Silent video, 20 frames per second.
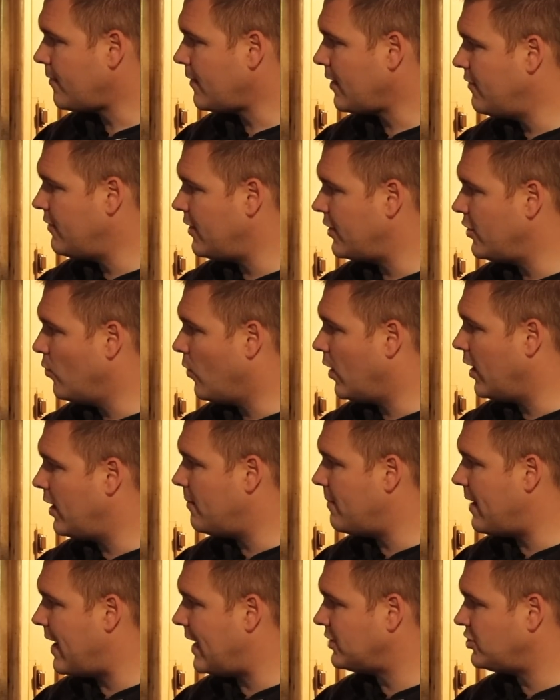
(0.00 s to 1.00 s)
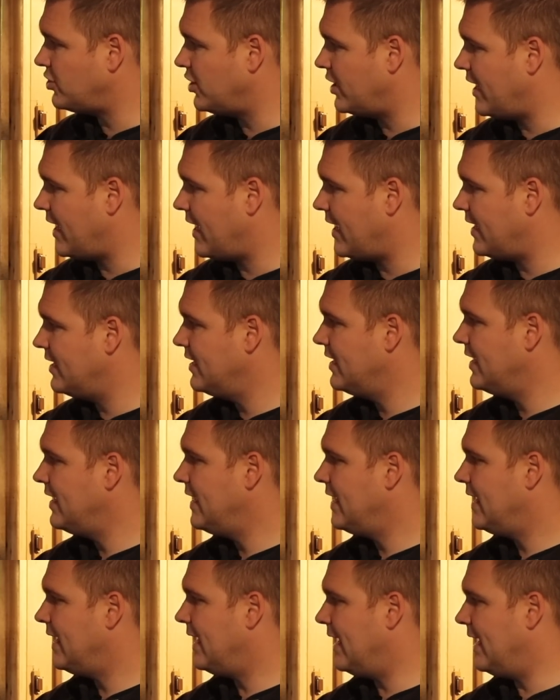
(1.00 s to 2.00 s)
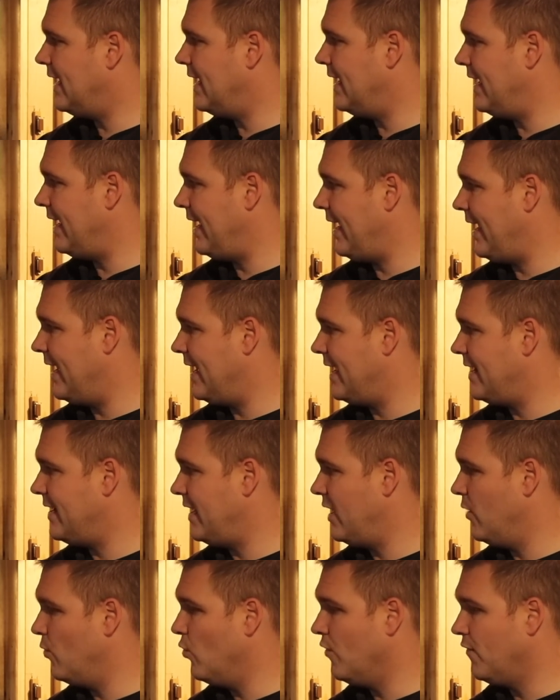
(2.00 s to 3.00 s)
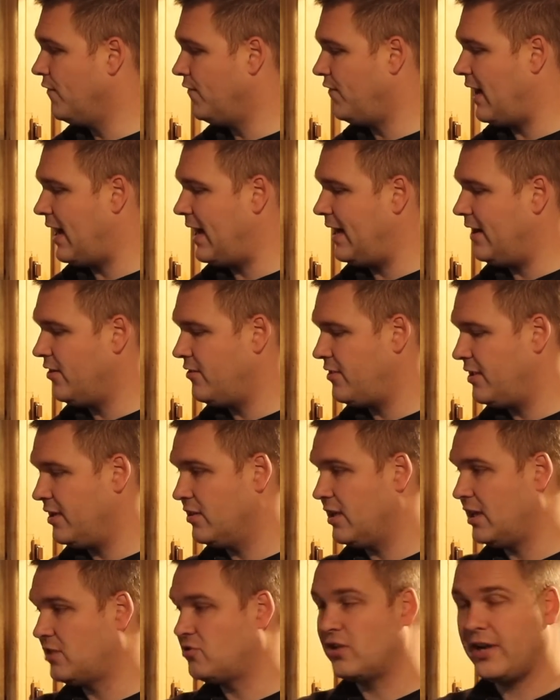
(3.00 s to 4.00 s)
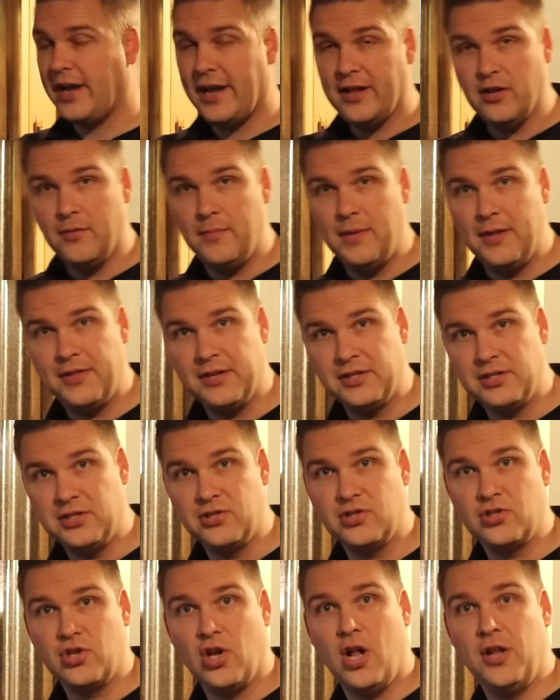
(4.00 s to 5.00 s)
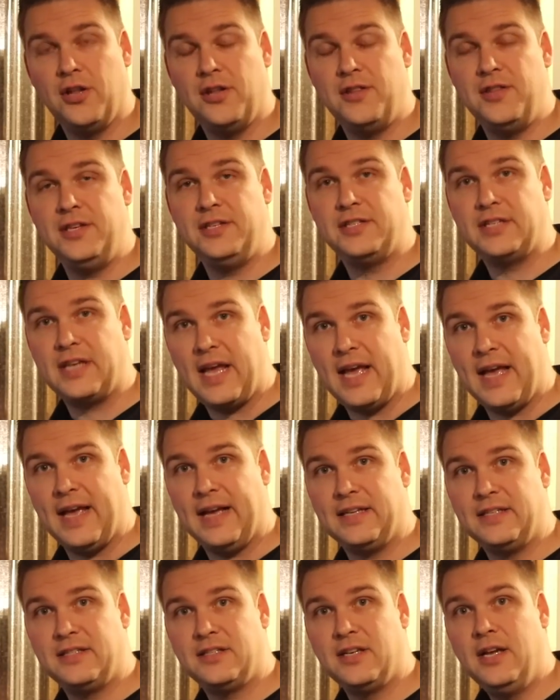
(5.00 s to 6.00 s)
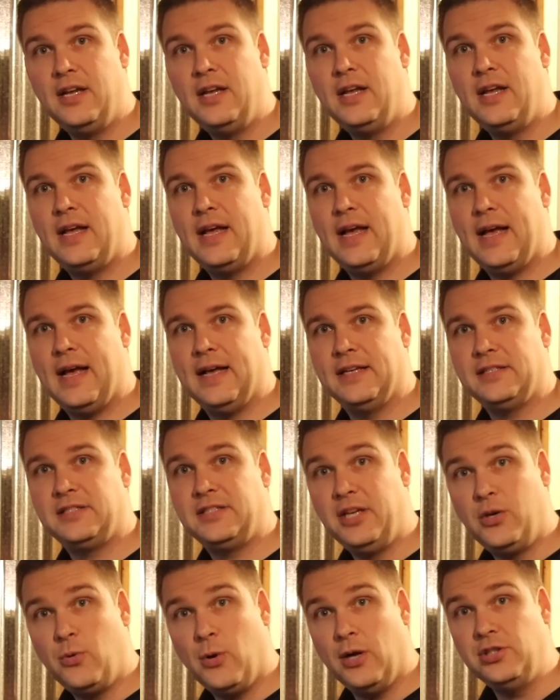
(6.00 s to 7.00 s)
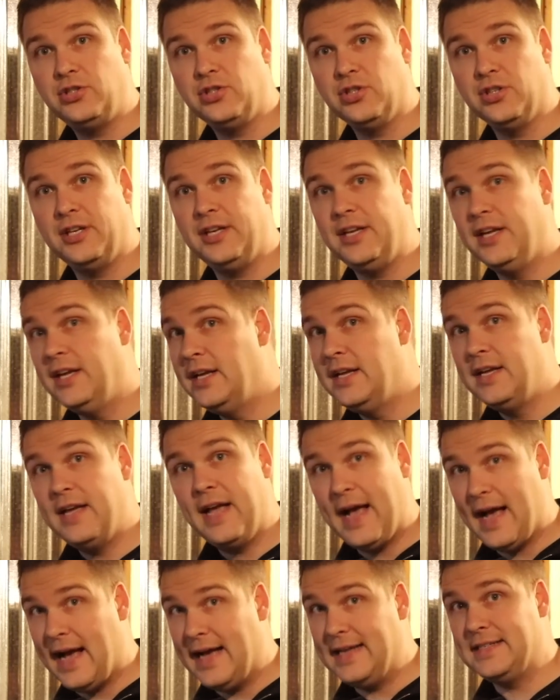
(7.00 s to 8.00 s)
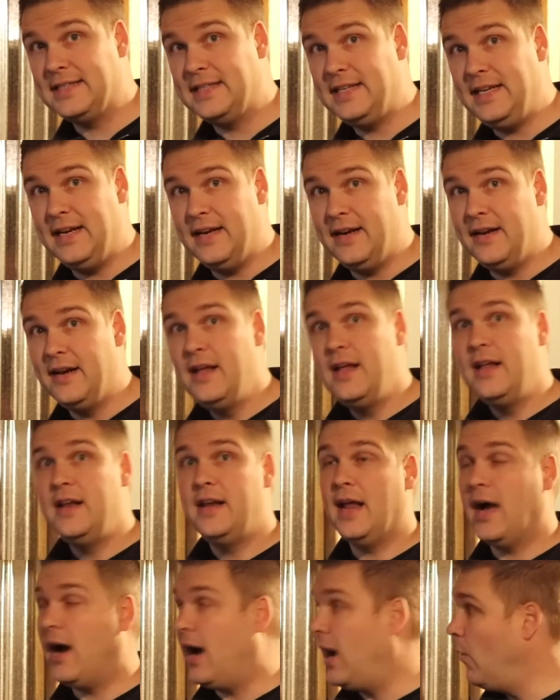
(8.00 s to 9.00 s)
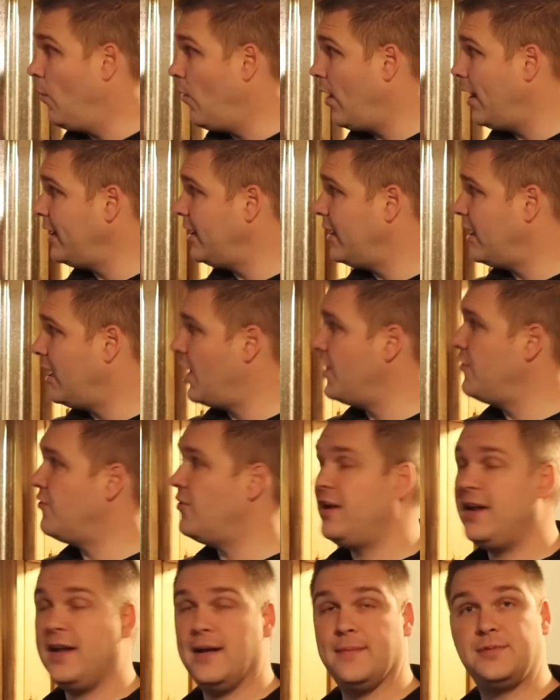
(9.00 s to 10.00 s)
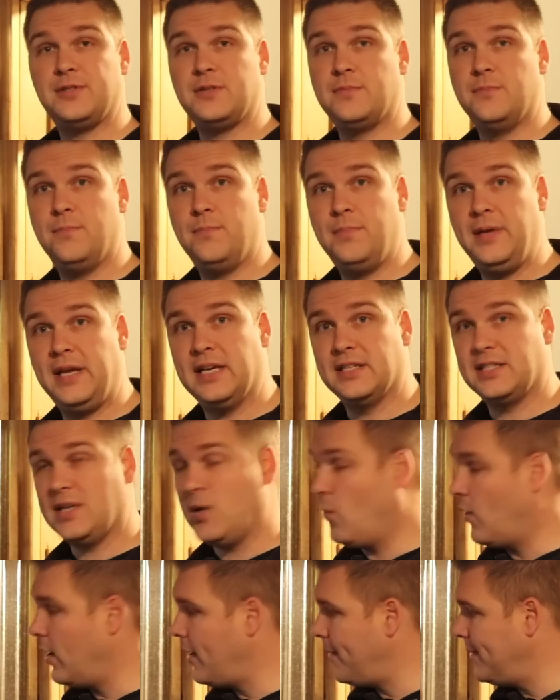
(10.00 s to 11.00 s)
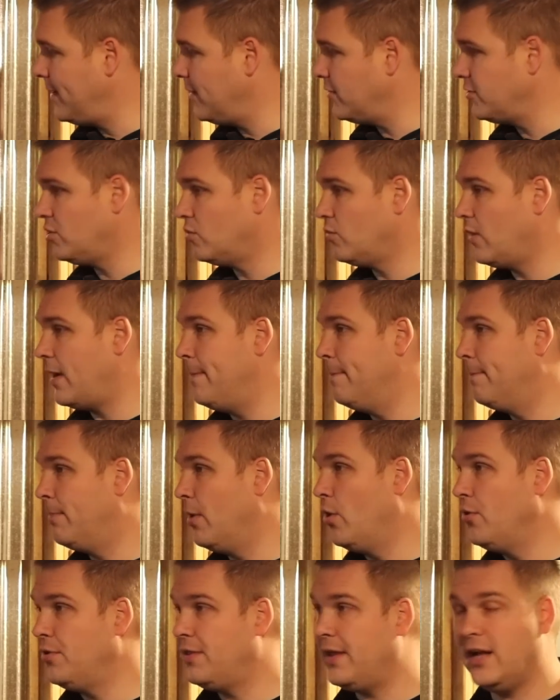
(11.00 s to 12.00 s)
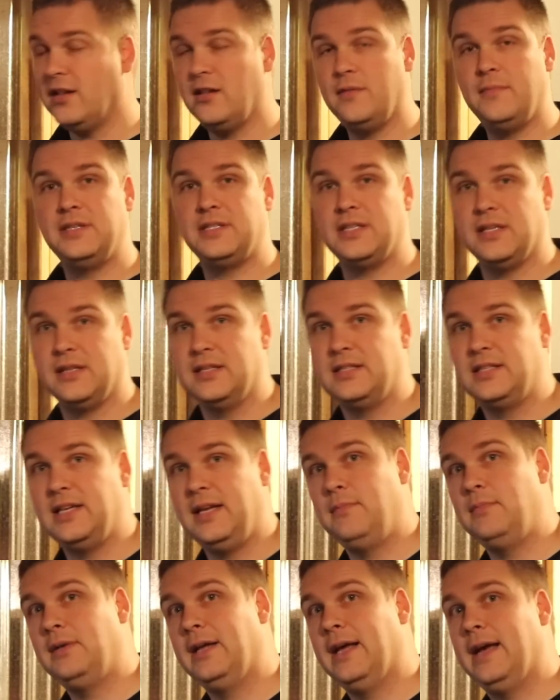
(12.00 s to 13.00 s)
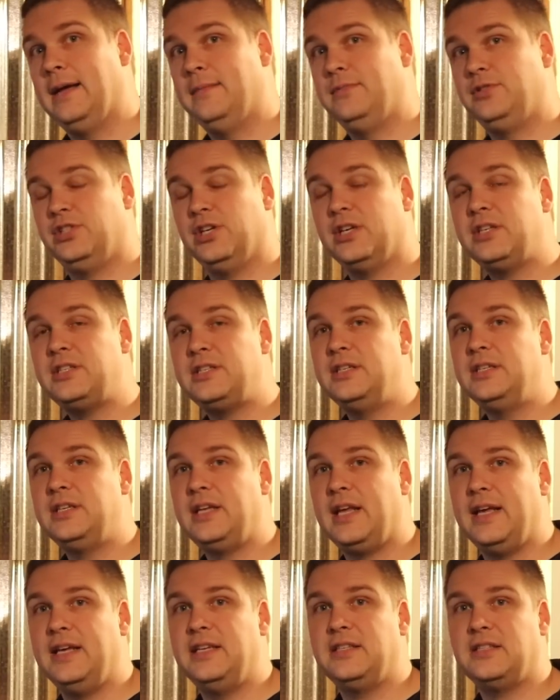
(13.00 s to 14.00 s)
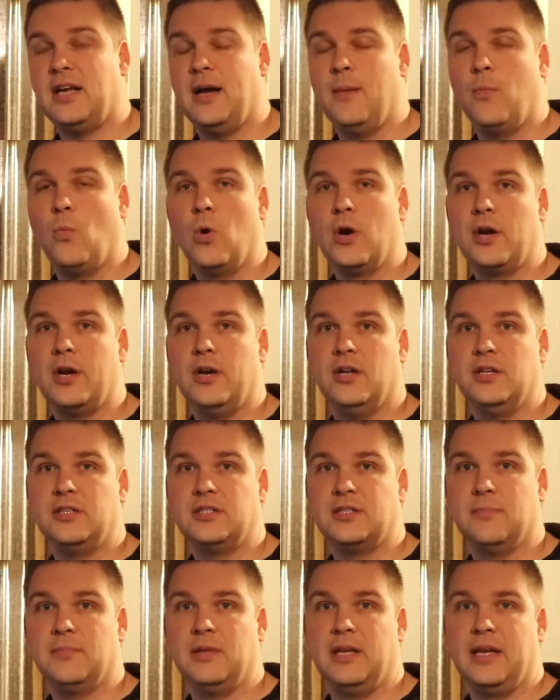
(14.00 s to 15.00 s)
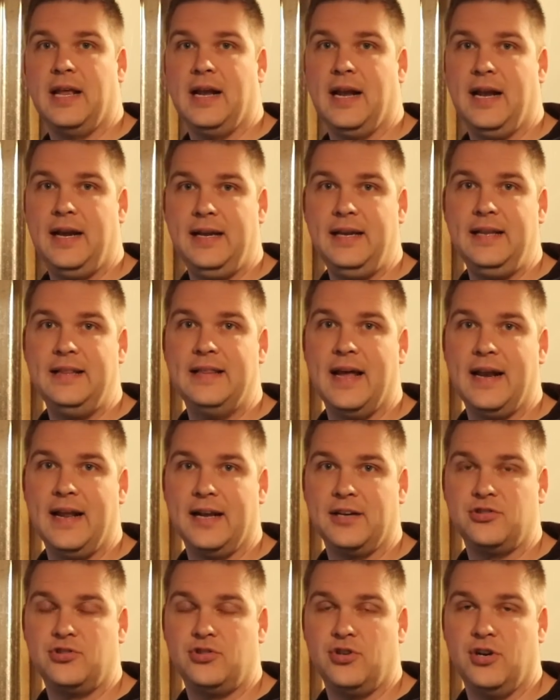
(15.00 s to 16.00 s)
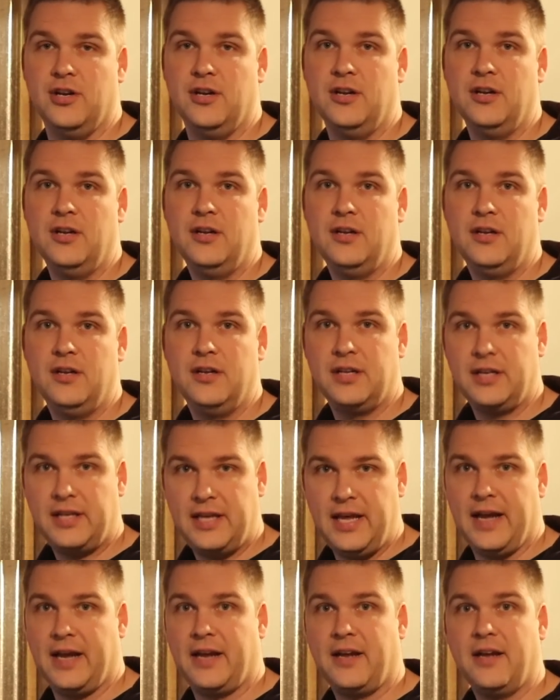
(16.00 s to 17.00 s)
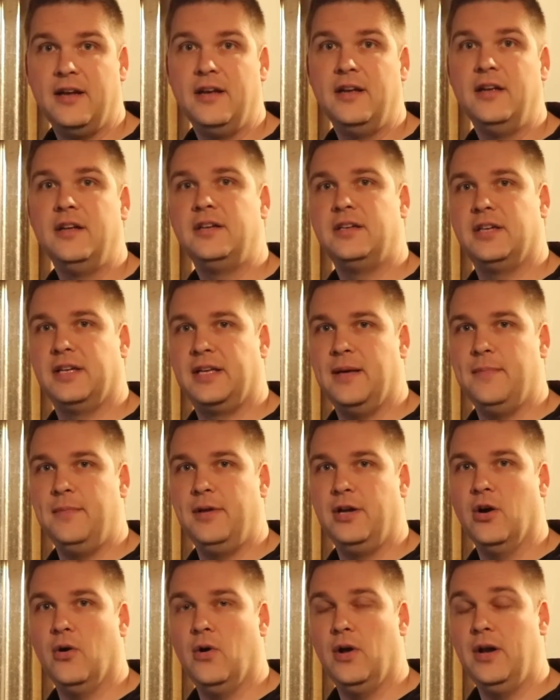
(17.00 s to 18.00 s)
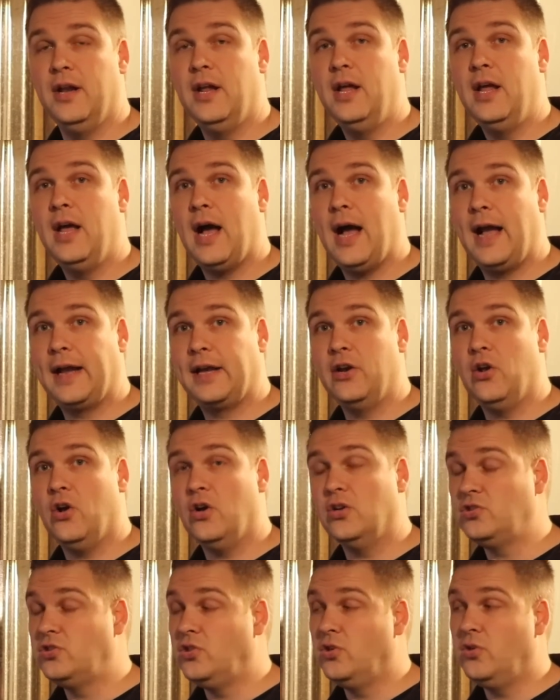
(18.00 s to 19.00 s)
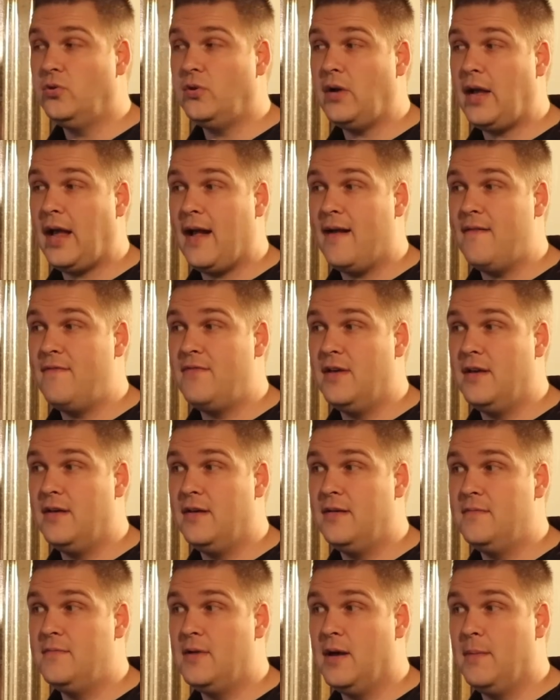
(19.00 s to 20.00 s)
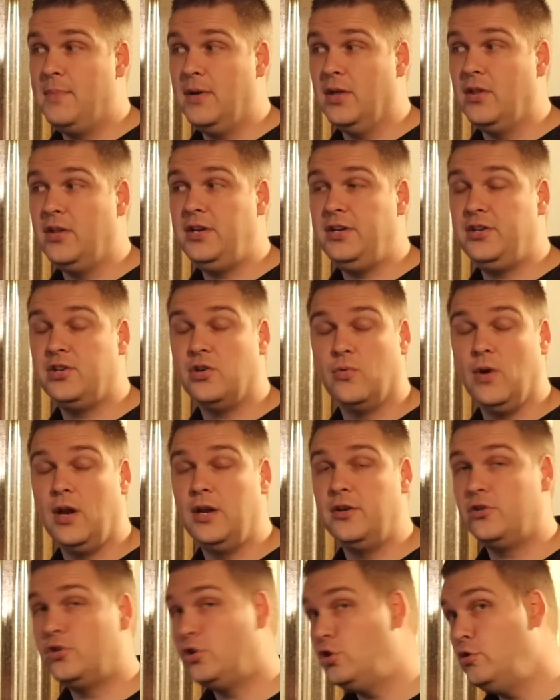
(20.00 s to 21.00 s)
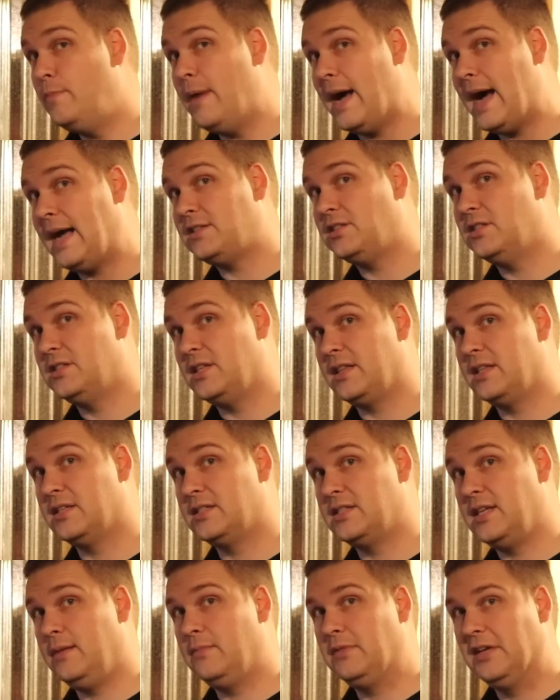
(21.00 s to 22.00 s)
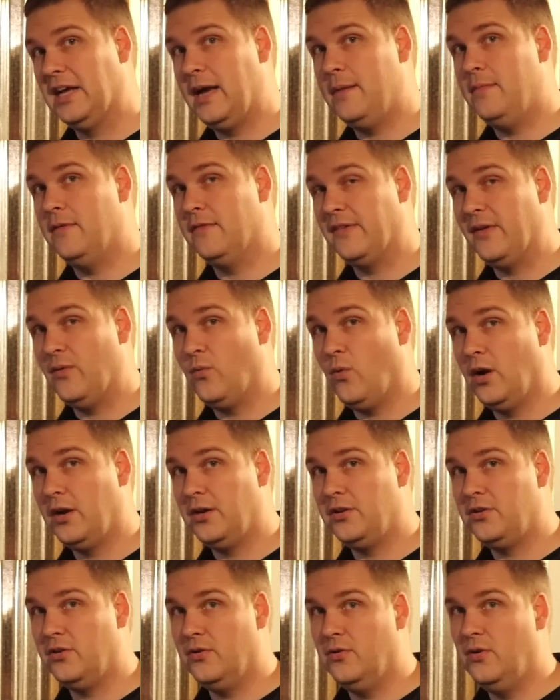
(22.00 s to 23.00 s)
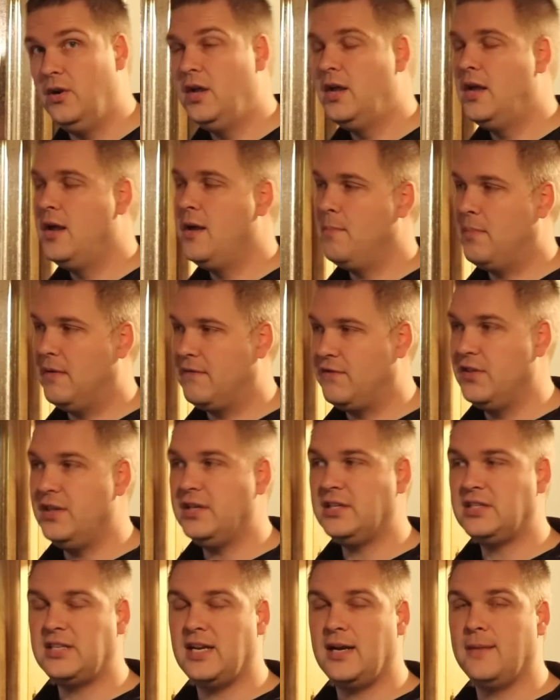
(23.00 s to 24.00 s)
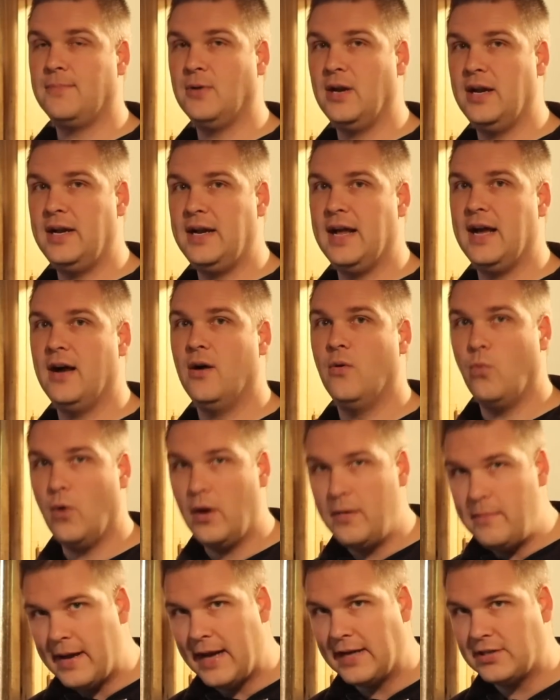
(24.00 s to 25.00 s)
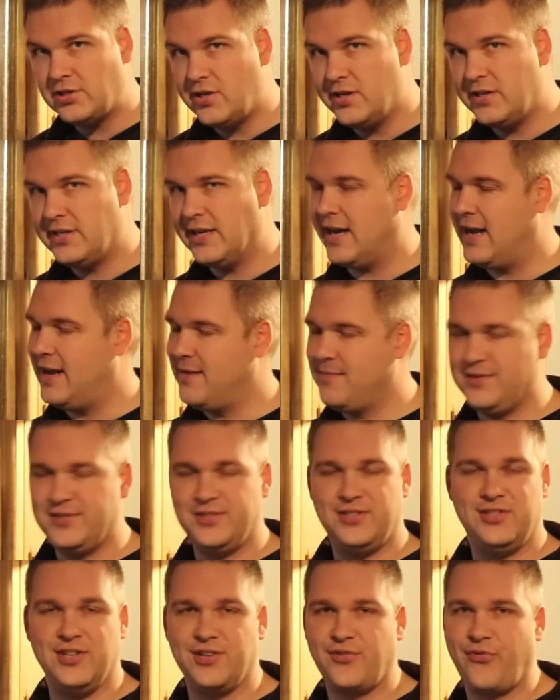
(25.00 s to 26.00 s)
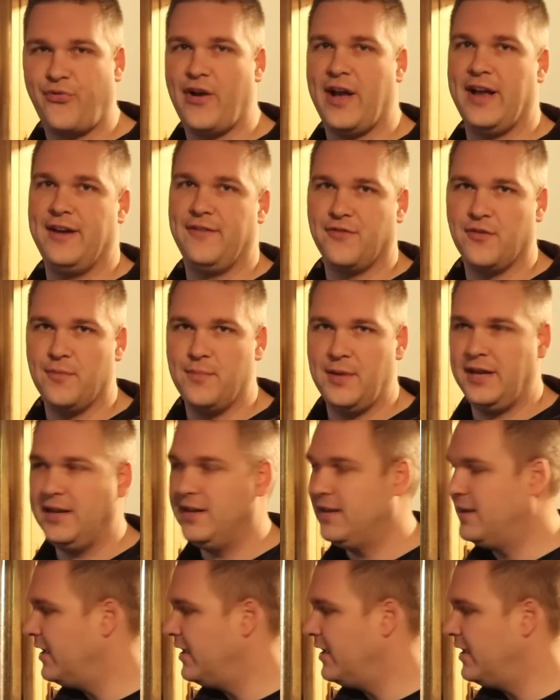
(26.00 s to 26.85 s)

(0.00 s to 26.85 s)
that you want to mash in at, and it will fire the electric element that's installed in these kegs sequentially as needed. Now I wanted 100 amps because I want to be able to run both elements at the same time, just in case I'm working on something and I need that extra kick to get me going. I can also have the ability to run 2 batches at the same time if I wanted to. But for this setup right now, 1 batch at a time is just fine for me.